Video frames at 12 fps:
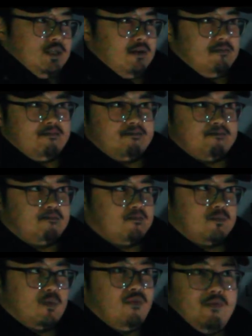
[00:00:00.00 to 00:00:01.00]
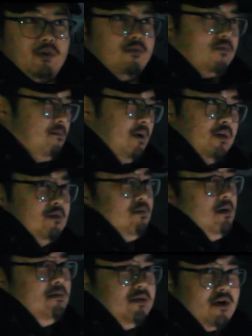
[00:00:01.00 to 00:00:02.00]
some review from other
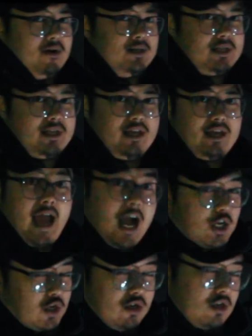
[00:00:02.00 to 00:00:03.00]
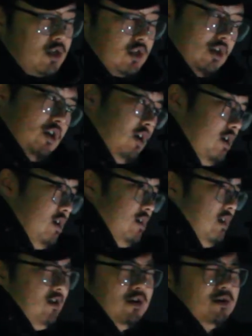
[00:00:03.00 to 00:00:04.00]
people that are saying Action clutches are good.
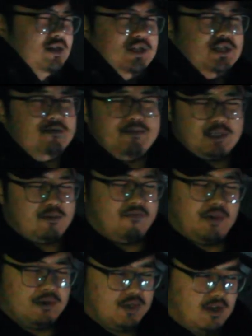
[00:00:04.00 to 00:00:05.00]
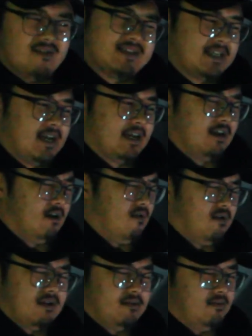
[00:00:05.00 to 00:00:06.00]
You know, it's just mixed reviews. So I was like, you know
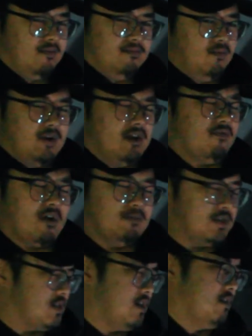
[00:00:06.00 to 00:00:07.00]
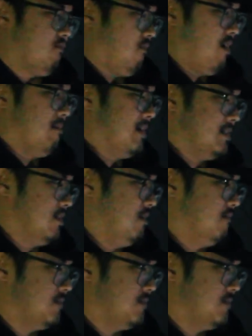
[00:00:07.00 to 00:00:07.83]
what, whatever, I'm just gonna try it myself and